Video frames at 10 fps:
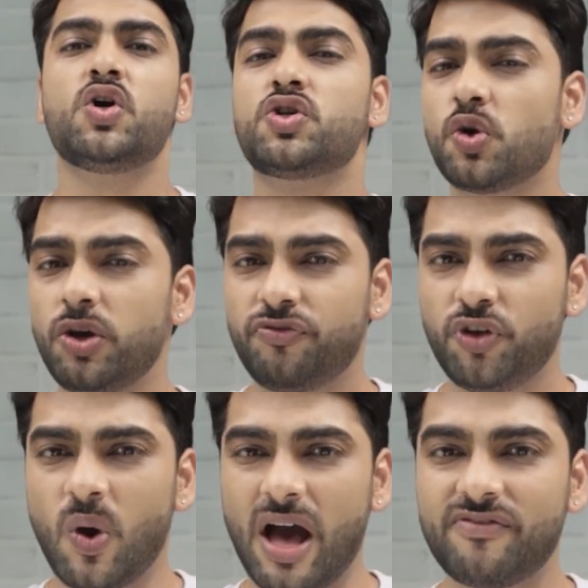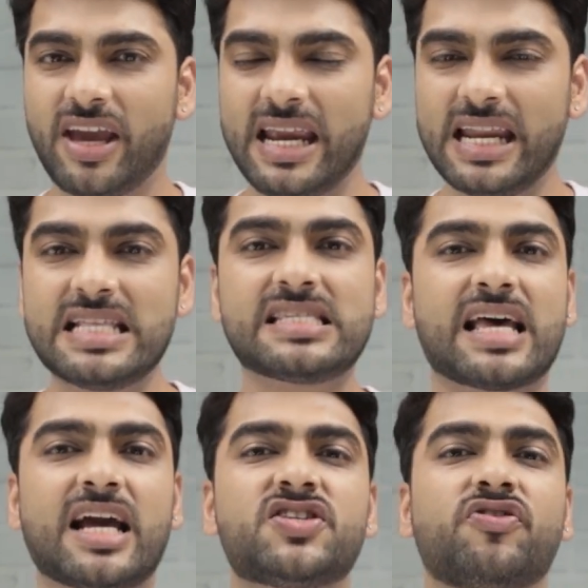So if you have gained
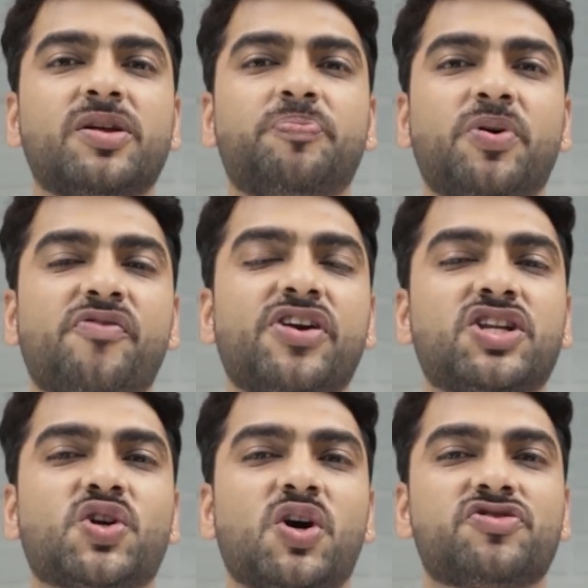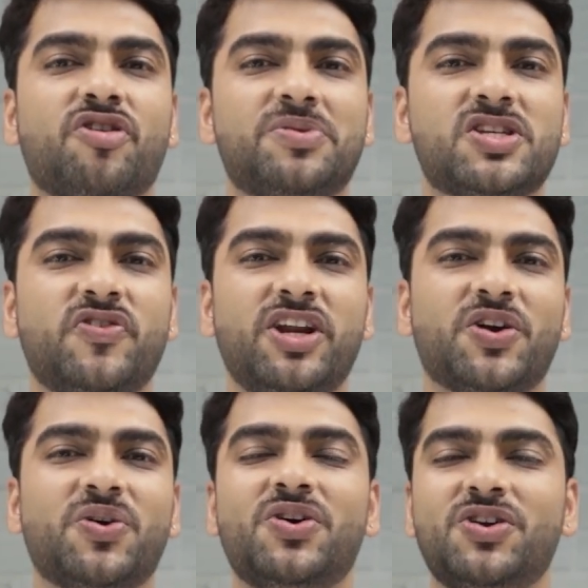insights for the perfect choice from this
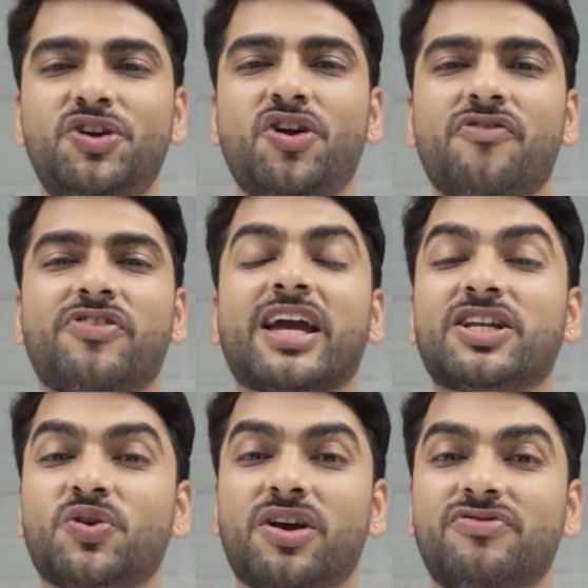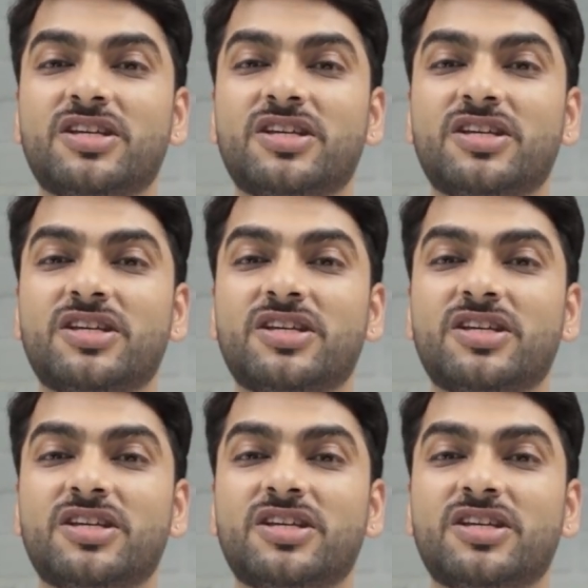video, do not forget to give